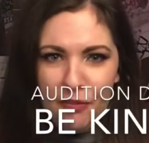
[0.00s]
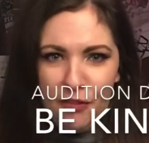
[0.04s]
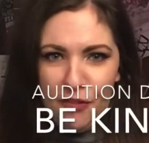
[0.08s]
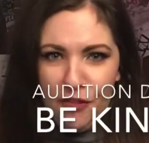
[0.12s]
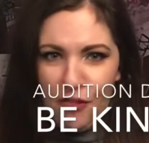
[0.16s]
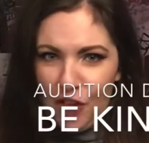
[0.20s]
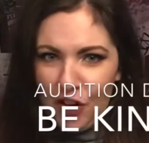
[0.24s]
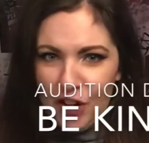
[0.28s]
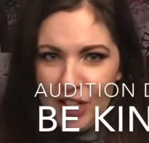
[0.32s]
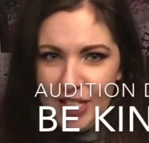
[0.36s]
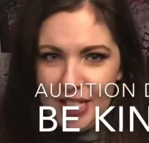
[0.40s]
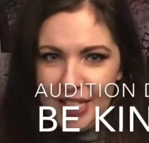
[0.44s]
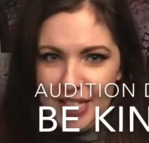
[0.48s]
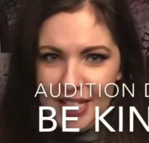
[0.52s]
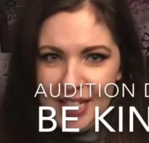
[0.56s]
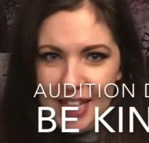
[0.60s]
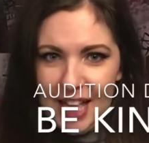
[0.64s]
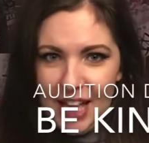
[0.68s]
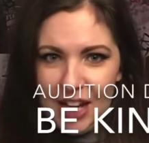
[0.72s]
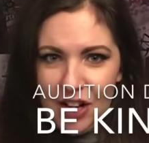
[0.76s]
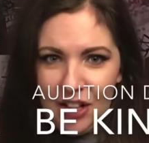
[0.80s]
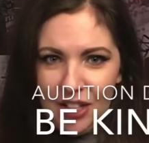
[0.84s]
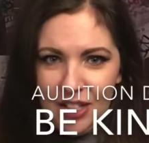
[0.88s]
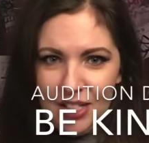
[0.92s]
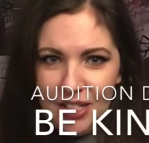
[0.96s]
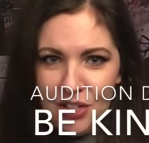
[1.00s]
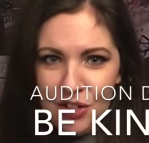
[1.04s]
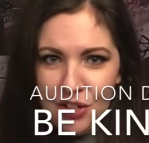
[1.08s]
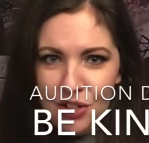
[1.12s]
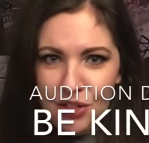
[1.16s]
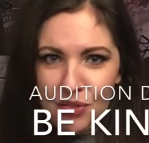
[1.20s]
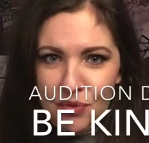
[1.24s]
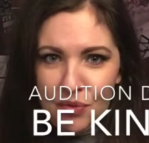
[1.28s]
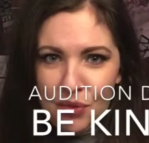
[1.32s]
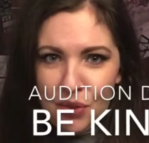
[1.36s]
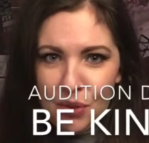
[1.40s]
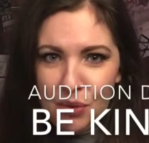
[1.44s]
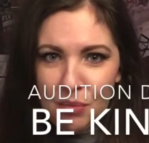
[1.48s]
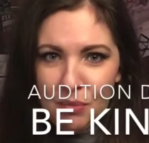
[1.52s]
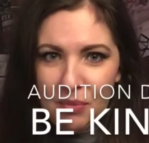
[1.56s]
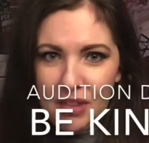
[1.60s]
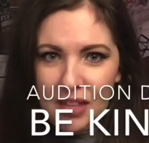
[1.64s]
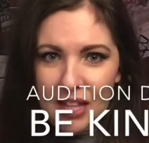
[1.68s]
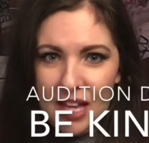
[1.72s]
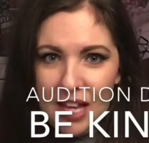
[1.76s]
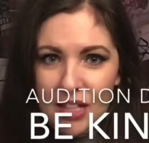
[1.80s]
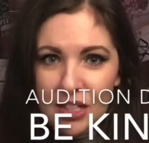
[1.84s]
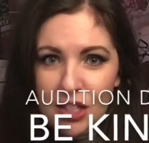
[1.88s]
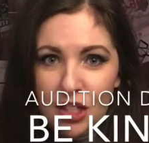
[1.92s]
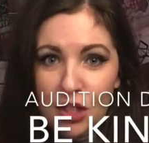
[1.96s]
foot in that audition room
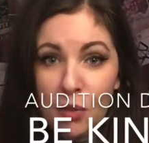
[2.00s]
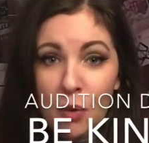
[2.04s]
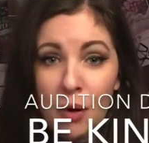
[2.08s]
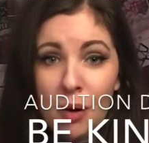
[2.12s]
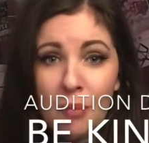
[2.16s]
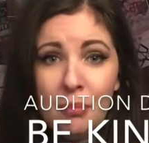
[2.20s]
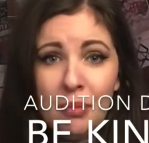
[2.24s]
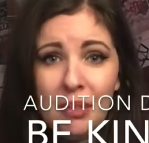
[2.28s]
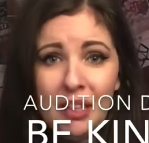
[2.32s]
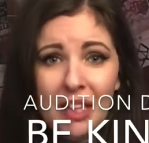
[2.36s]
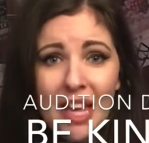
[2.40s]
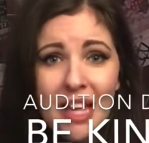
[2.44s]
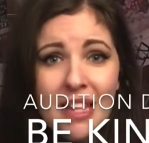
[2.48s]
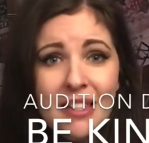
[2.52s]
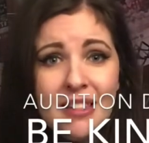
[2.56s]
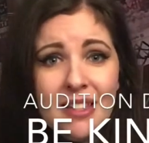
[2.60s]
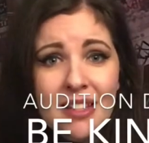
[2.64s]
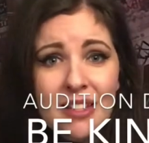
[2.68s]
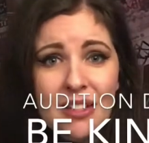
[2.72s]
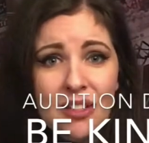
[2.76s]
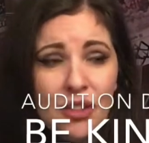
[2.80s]
that you are pleasant,